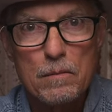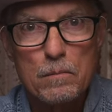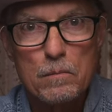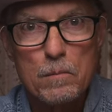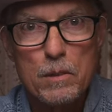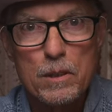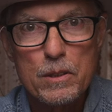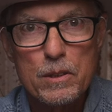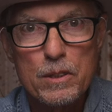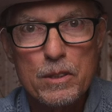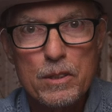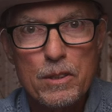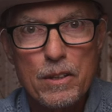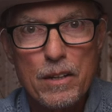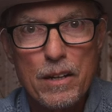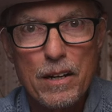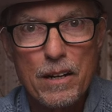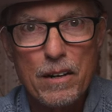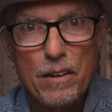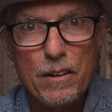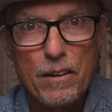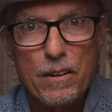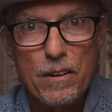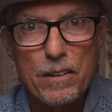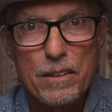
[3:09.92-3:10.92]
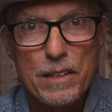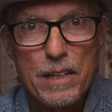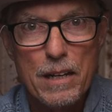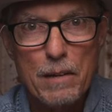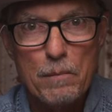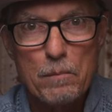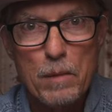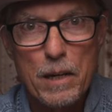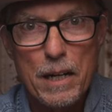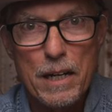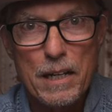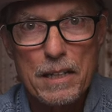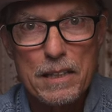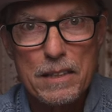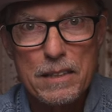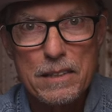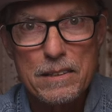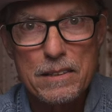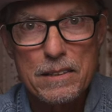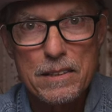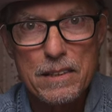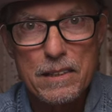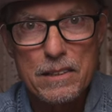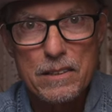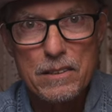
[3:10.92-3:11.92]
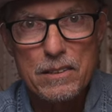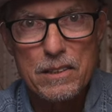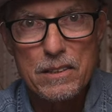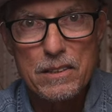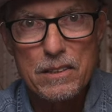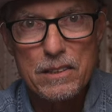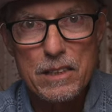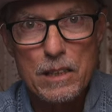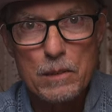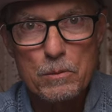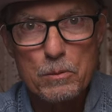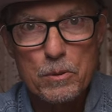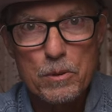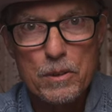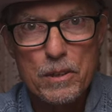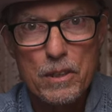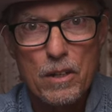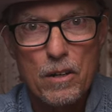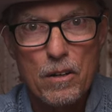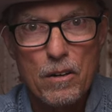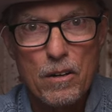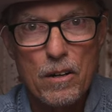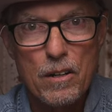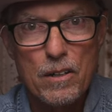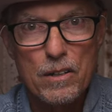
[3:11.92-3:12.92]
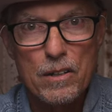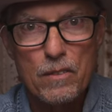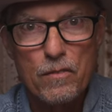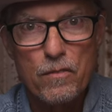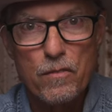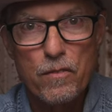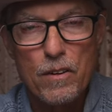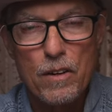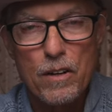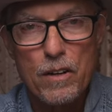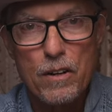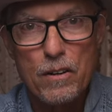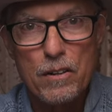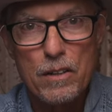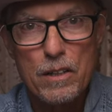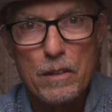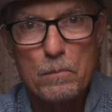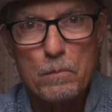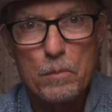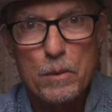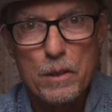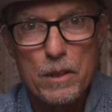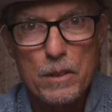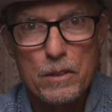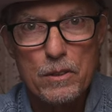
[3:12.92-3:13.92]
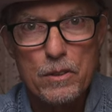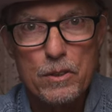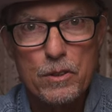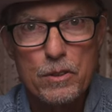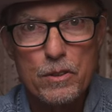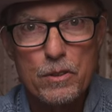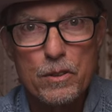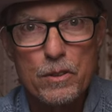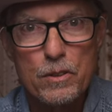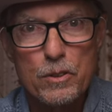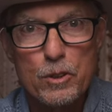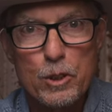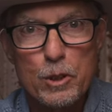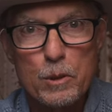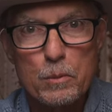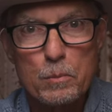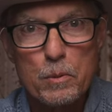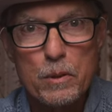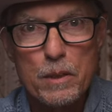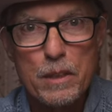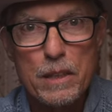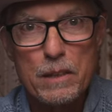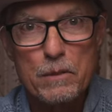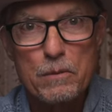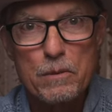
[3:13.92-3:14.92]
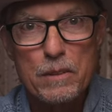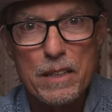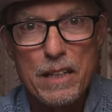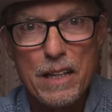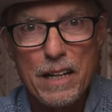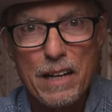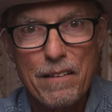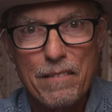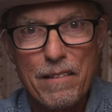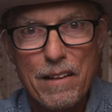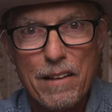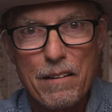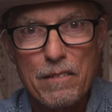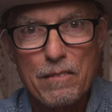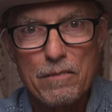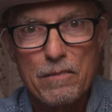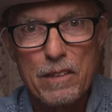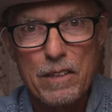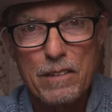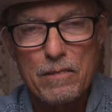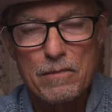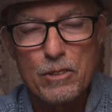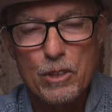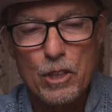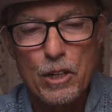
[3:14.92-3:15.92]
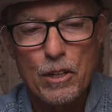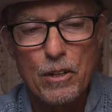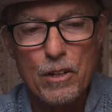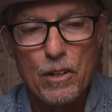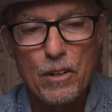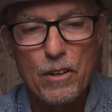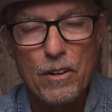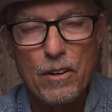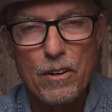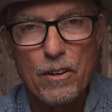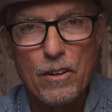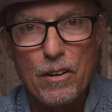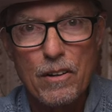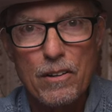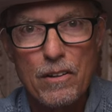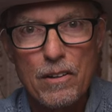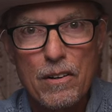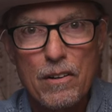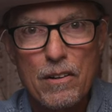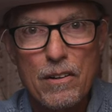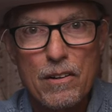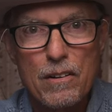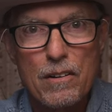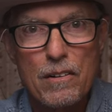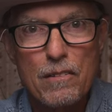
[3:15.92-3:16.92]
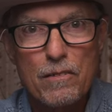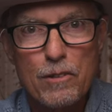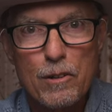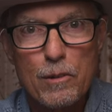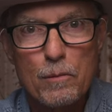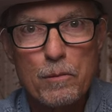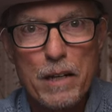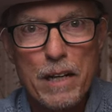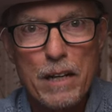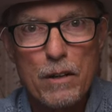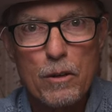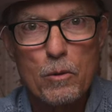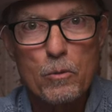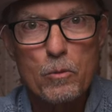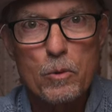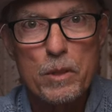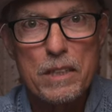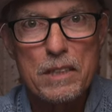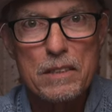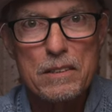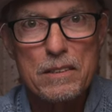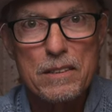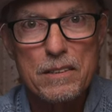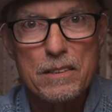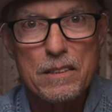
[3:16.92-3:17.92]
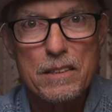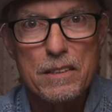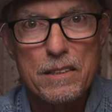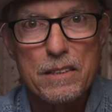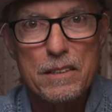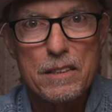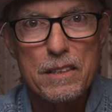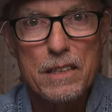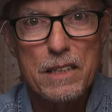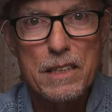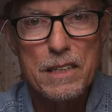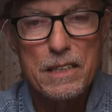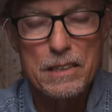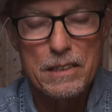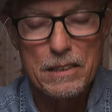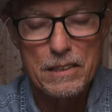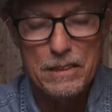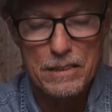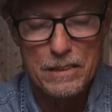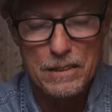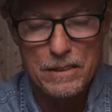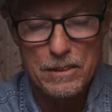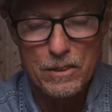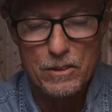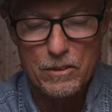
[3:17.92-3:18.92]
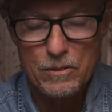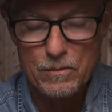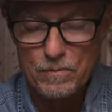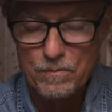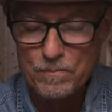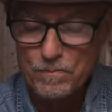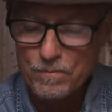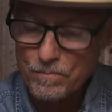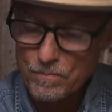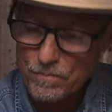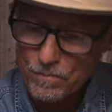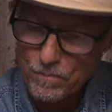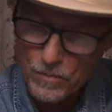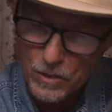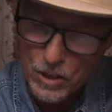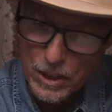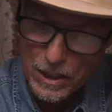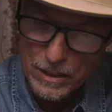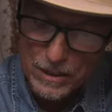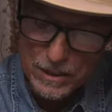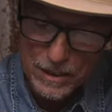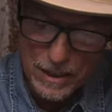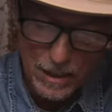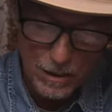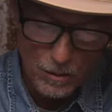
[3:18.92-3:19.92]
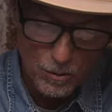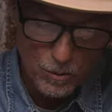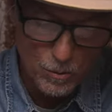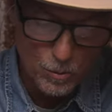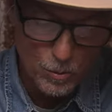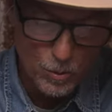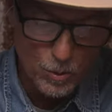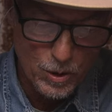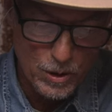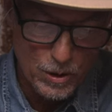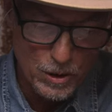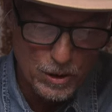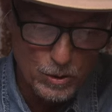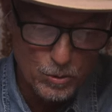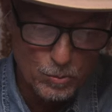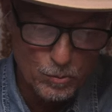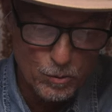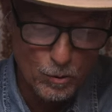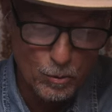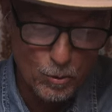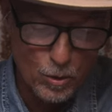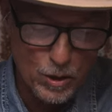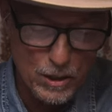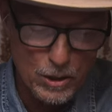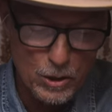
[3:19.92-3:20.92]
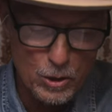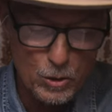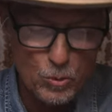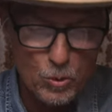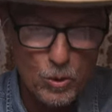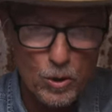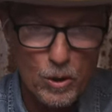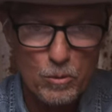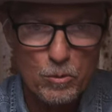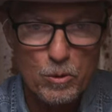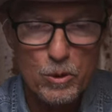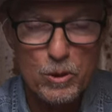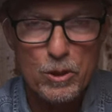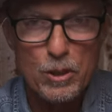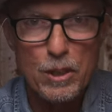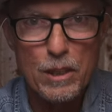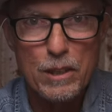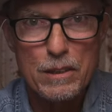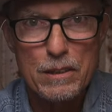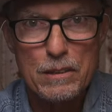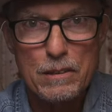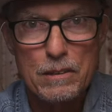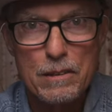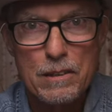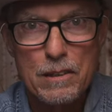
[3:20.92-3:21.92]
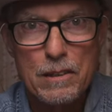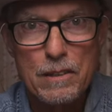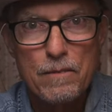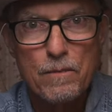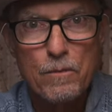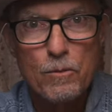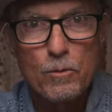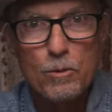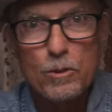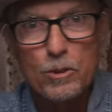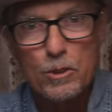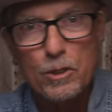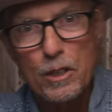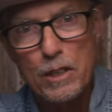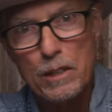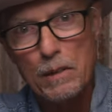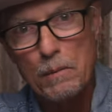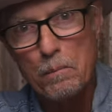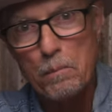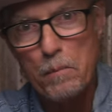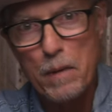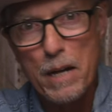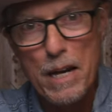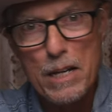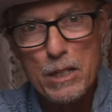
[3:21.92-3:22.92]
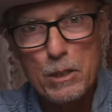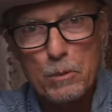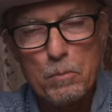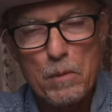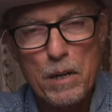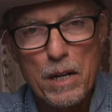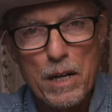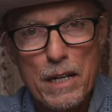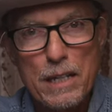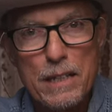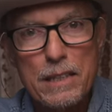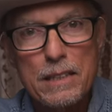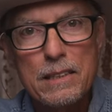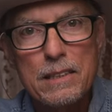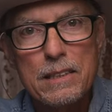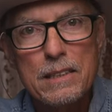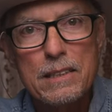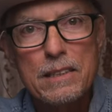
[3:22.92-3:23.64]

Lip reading: but you know how hard that bite is, and it's exceptionally hard in the fall compared to the spring when they have that turn on for about a week to 10 days. So take that for what it's worth. We're talking bass bite,